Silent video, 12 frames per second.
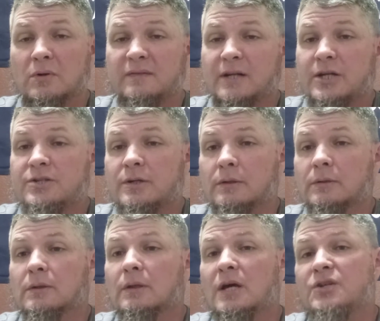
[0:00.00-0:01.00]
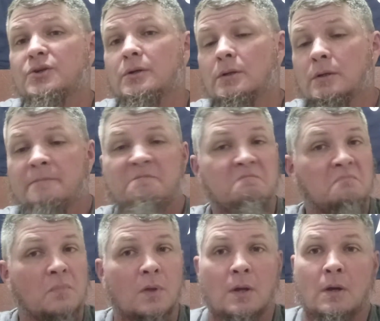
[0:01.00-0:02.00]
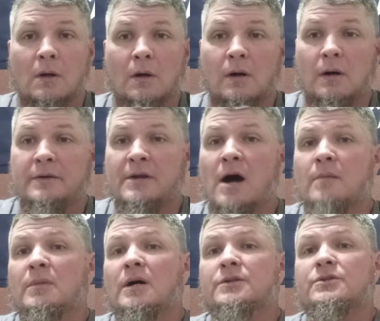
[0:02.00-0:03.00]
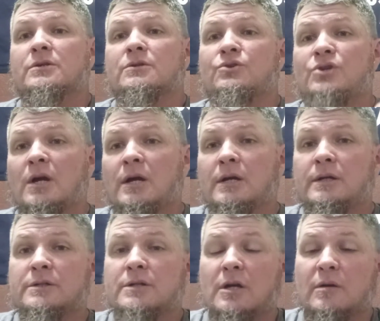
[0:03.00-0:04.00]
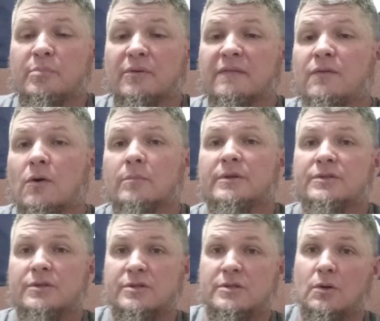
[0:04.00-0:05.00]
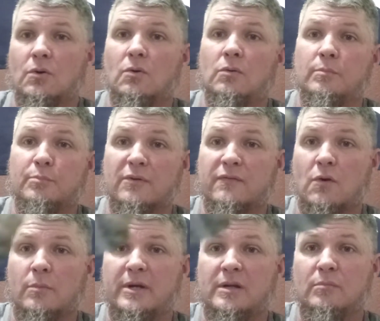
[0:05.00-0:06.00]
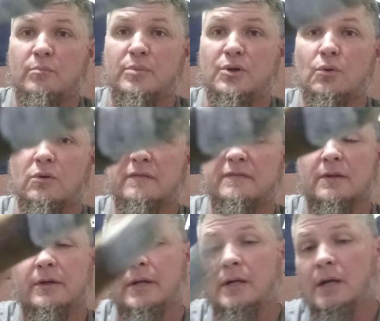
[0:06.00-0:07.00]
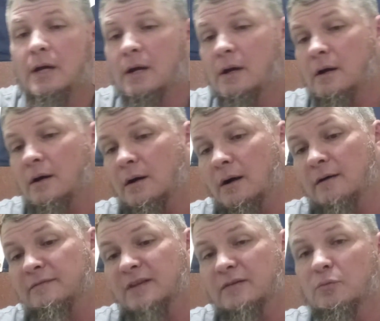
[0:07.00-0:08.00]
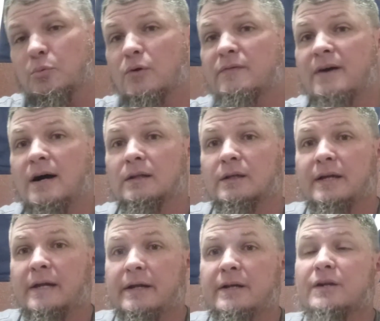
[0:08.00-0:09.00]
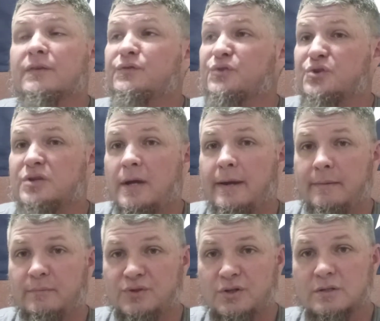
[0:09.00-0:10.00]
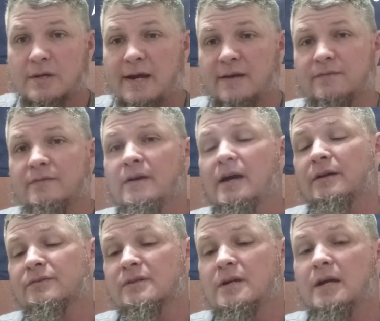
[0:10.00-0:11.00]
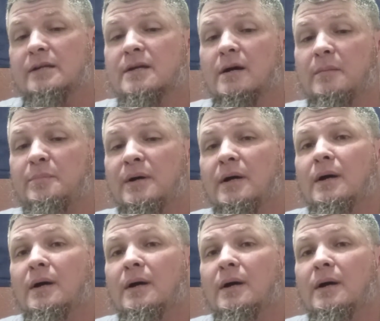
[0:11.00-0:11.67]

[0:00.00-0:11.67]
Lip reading: Revelation Legend. Not much change in performance, still performing beautifully. Flavor profile, again, it's the same, just kind of has kicked up.